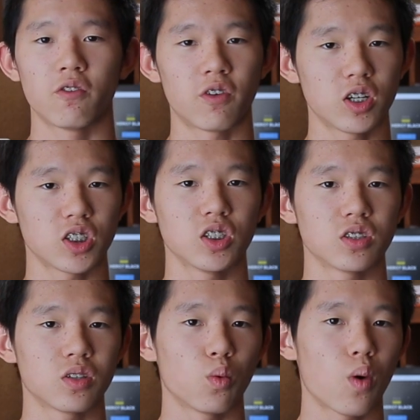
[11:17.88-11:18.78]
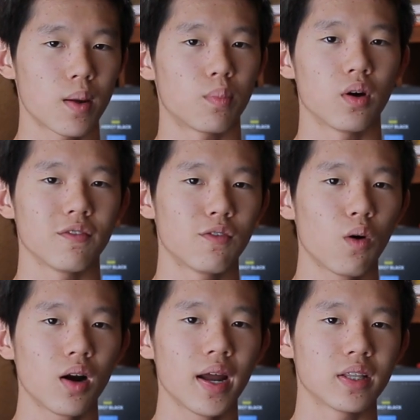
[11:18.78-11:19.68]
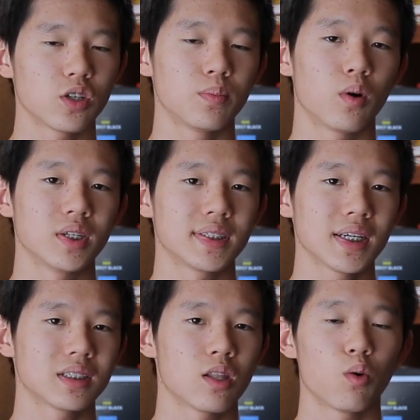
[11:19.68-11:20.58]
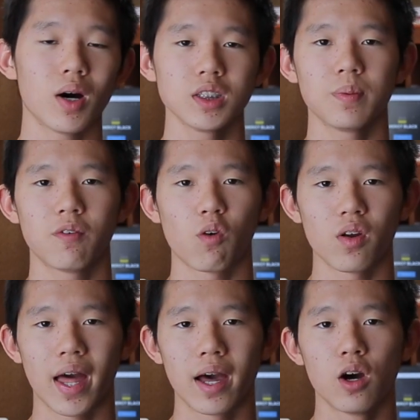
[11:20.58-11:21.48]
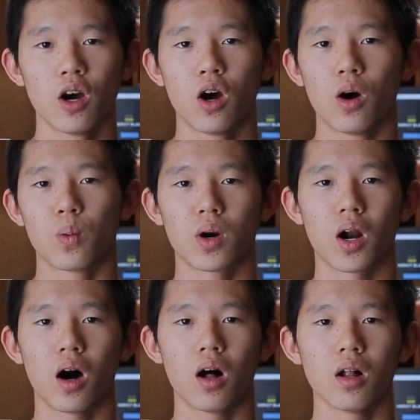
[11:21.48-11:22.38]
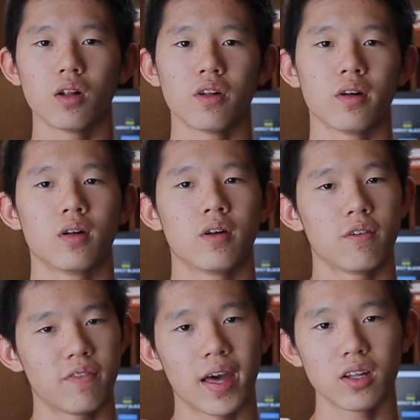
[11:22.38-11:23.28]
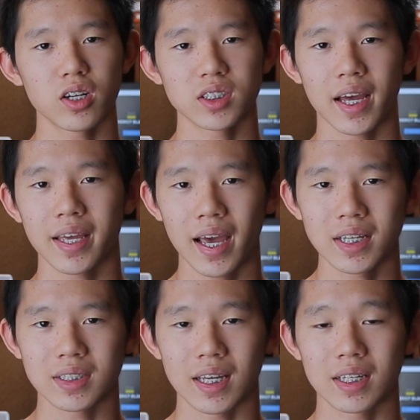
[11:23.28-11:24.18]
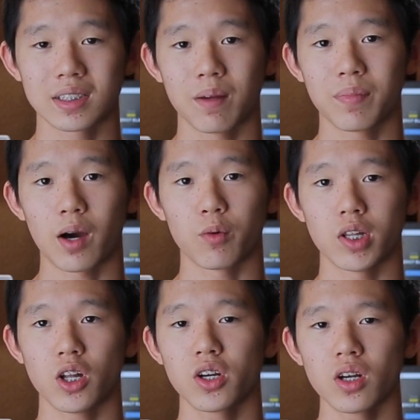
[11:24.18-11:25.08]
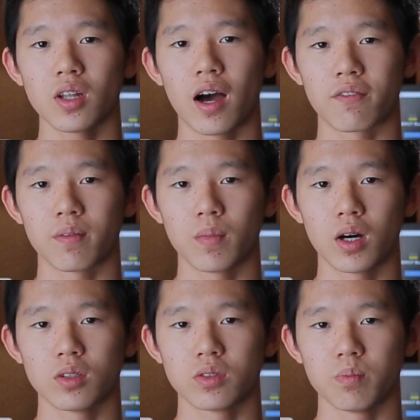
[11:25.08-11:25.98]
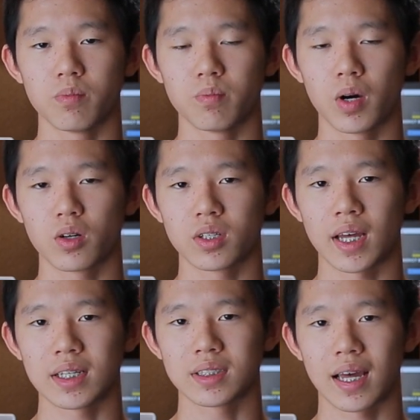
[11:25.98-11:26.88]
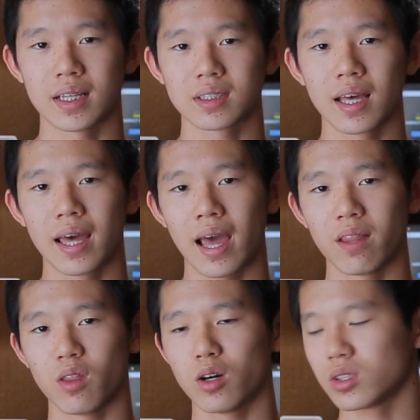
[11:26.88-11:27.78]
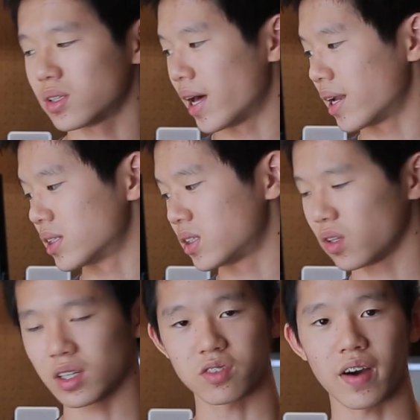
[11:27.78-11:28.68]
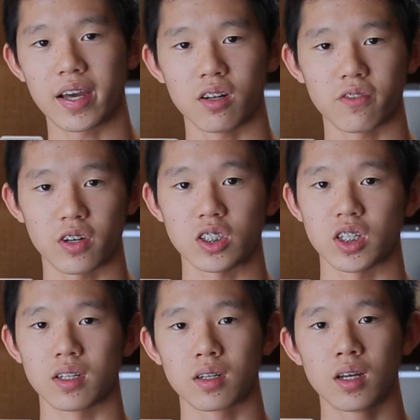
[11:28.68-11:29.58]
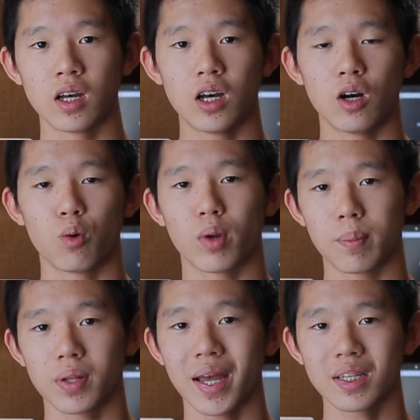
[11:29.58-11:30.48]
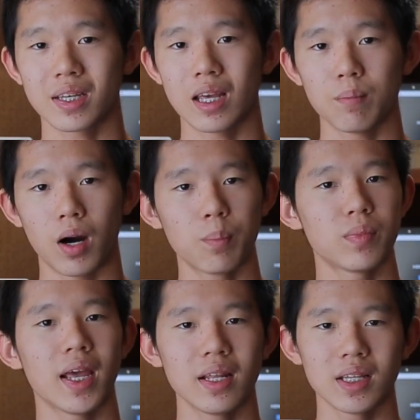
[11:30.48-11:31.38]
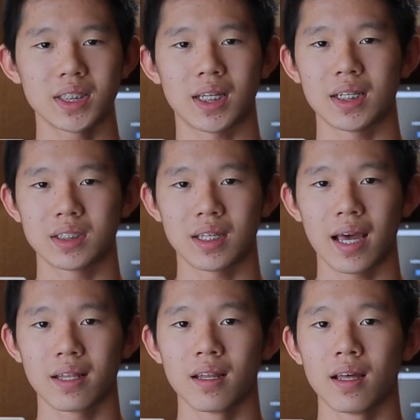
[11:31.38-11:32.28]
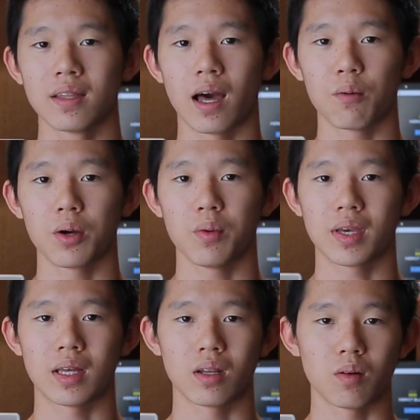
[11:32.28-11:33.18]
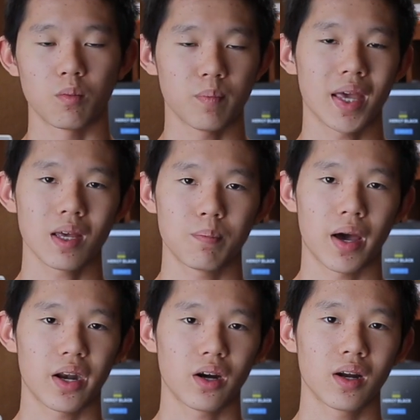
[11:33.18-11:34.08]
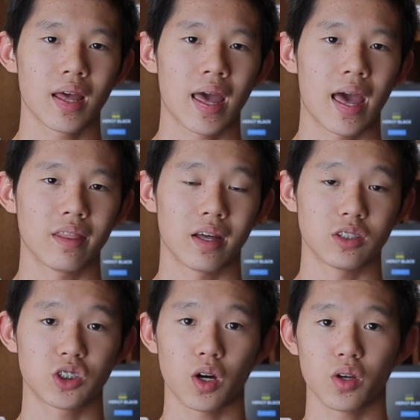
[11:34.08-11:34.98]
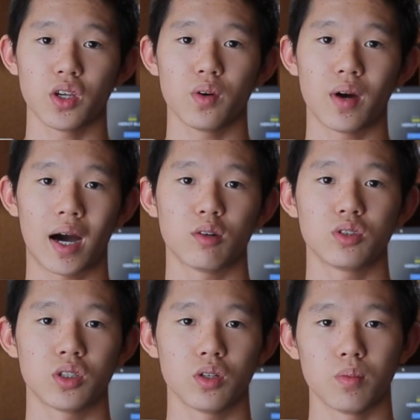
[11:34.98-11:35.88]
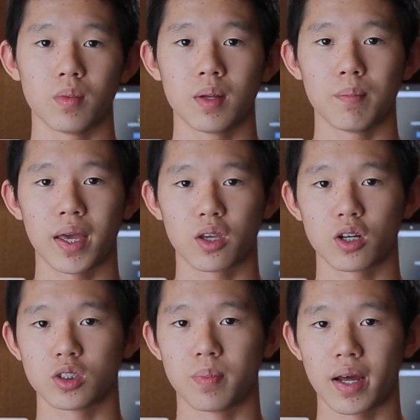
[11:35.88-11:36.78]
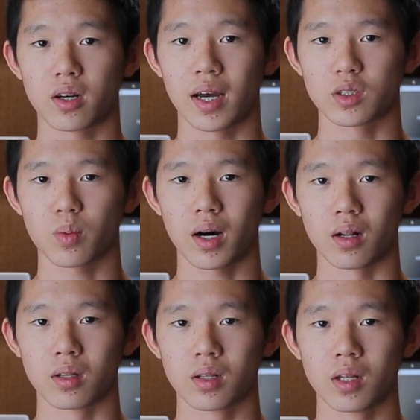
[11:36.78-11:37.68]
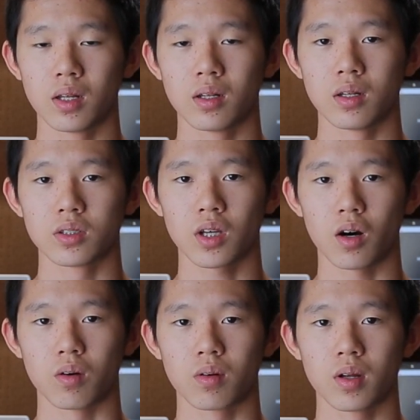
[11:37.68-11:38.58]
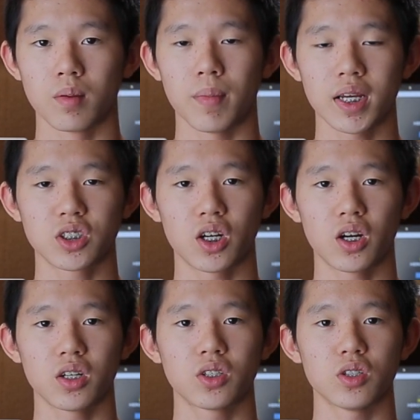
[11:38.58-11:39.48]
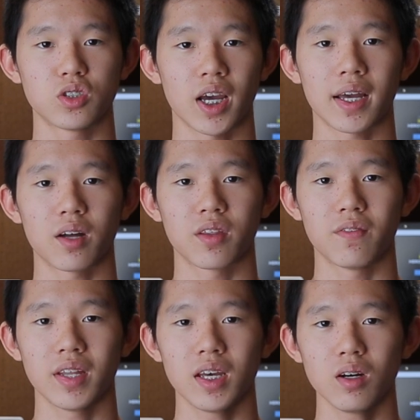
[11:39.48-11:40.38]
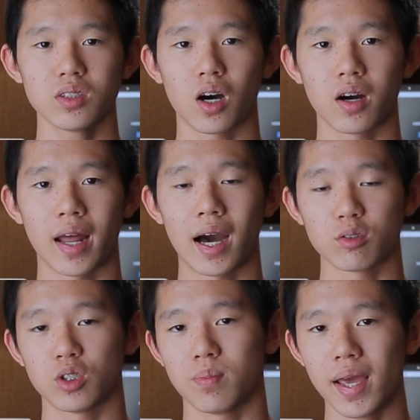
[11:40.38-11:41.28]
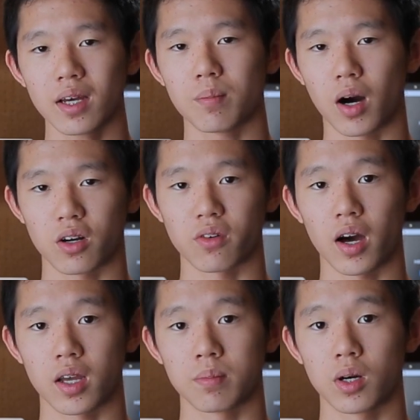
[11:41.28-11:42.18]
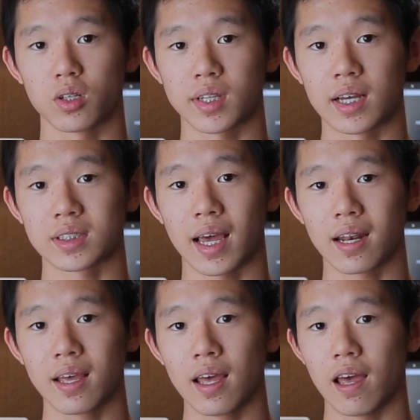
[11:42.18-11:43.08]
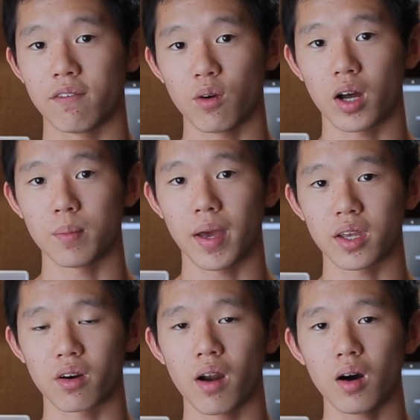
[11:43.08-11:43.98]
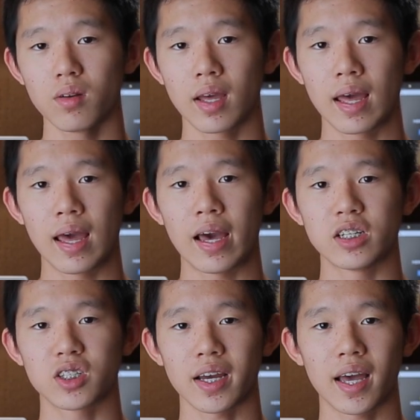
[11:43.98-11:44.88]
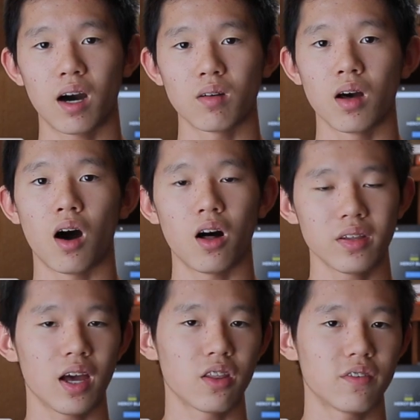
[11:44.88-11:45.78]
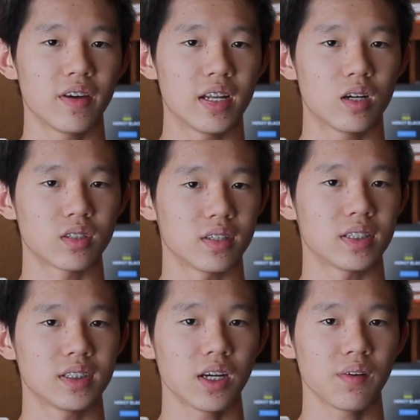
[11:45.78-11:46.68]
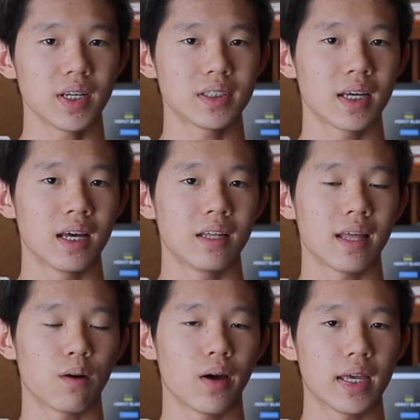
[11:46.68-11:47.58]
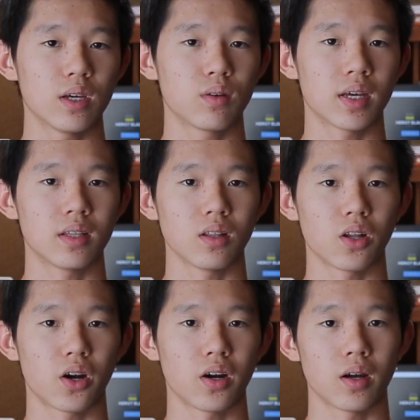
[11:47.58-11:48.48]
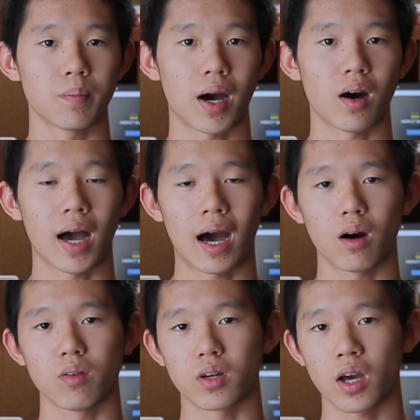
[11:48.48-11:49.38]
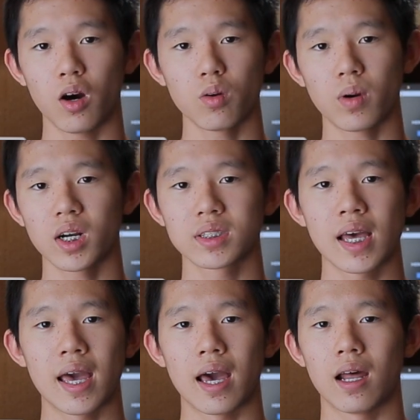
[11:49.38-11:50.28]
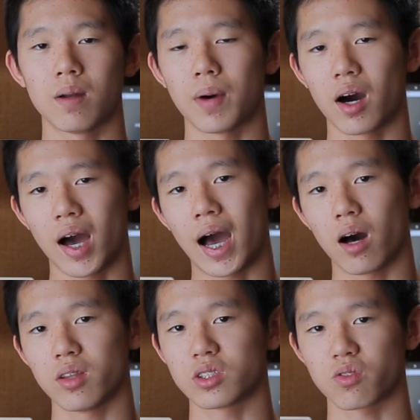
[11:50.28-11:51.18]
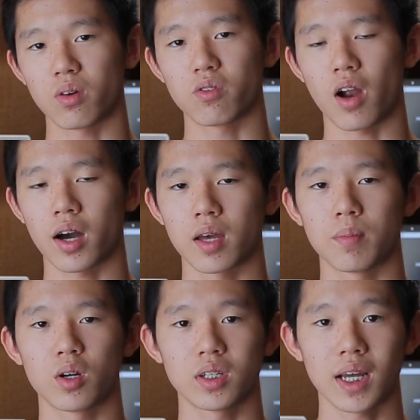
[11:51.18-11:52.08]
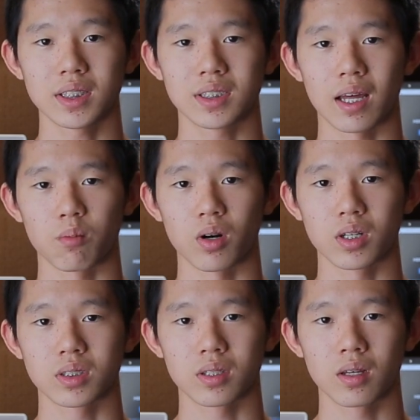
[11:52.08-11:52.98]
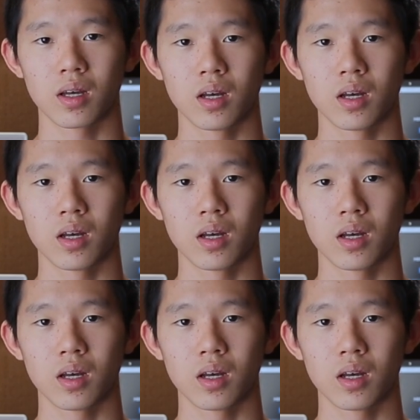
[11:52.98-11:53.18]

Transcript: Versions 1.4 and 2.6 and the ones before that were all failures, I guess, except that we learned a lot from those motor test stands, and those led us to this final version. We plan to keep updating this test stand, that way we can make it better and then show you how to make yours better as well. So, make sure to check out the videos on how to make a model rocket motor test stand if you want to make your own, and check out all the other videos in this series, that way you can learn about how the code works and about how this rocket motor test stand works.